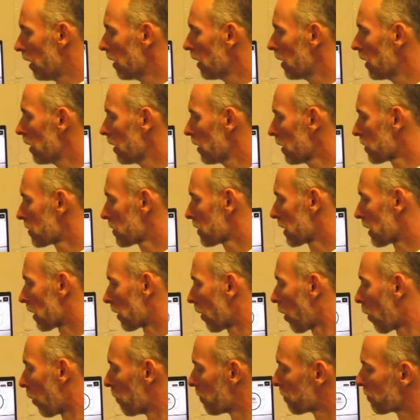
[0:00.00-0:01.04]
let's see here.
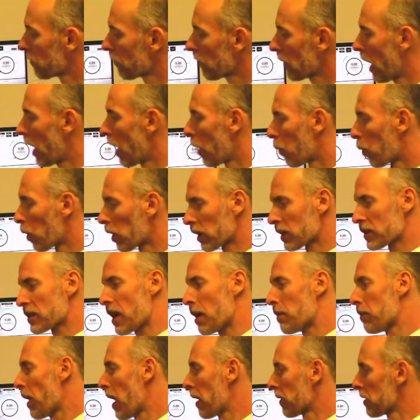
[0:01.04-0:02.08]
Work
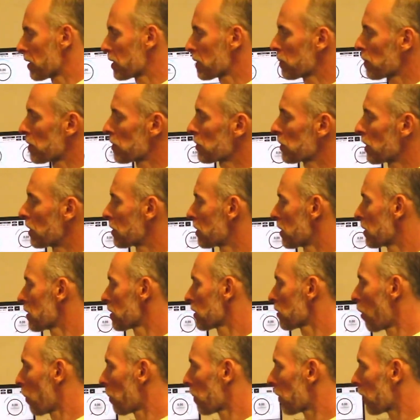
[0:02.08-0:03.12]
sump on this machine. So just
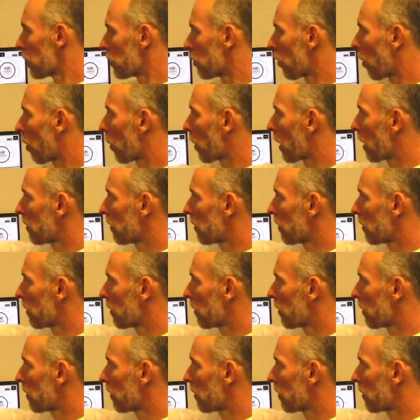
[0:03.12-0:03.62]
open the door. We have a